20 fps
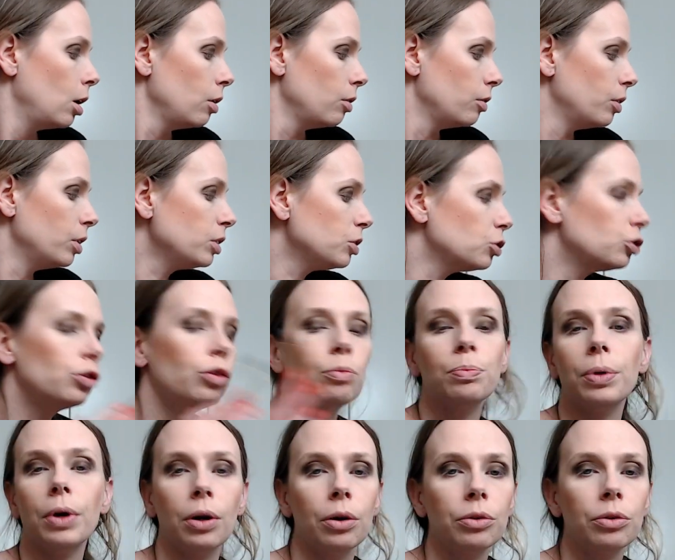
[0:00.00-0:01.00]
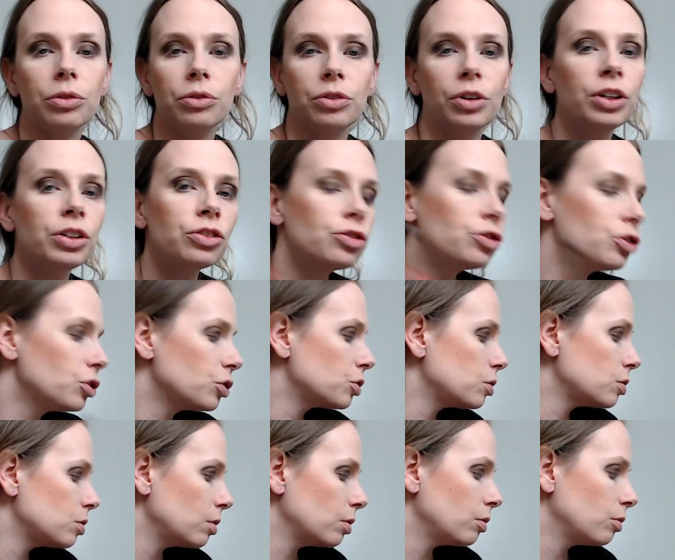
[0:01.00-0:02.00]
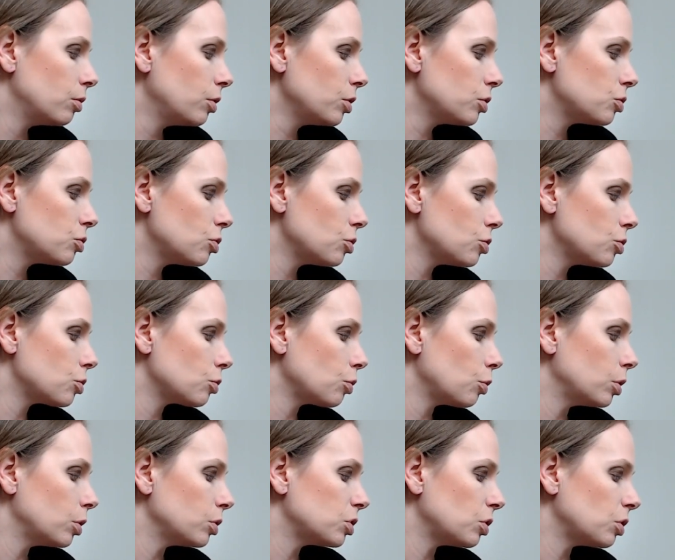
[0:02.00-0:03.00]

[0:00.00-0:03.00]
Let's do both. Let's just screw it.